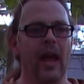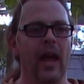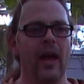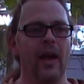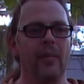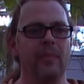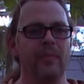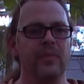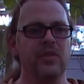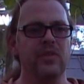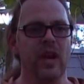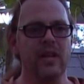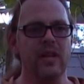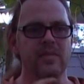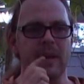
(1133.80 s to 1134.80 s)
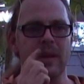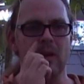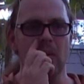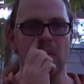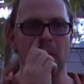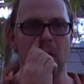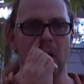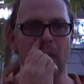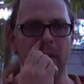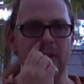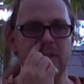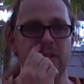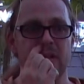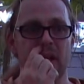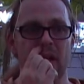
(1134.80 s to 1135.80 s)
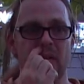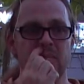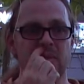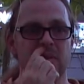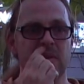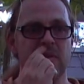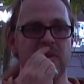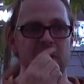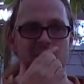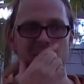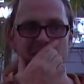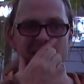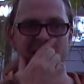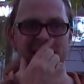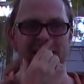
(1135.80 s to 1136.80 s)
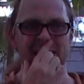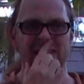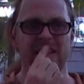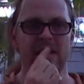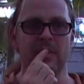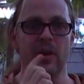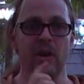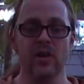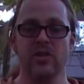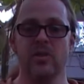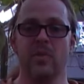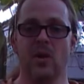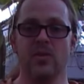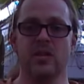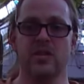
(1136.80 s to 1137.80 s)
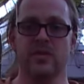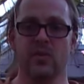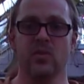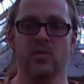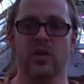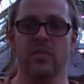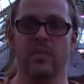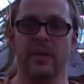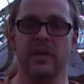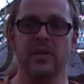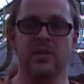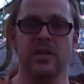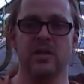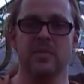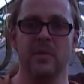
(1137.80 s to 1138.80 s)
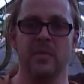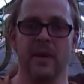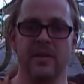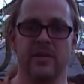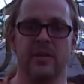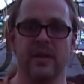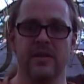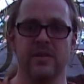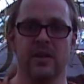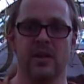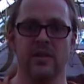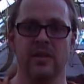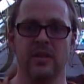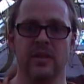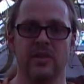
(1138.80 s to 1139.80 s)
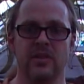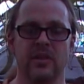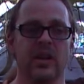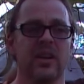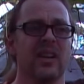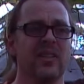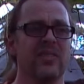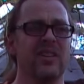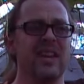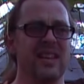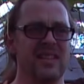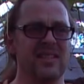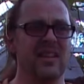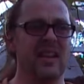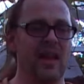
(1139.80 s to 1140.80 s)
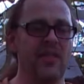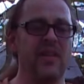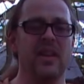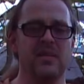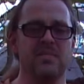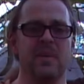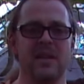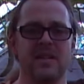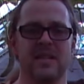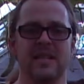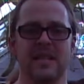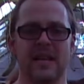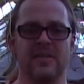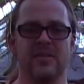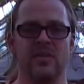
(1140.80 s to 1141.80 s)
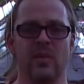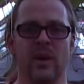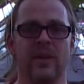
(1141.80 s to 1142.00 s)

um, Jane's made a couple of comments. Um, she was saying that um, her tomatoes have also been considerably better outside than this year, and I think it's I think it's basically down to the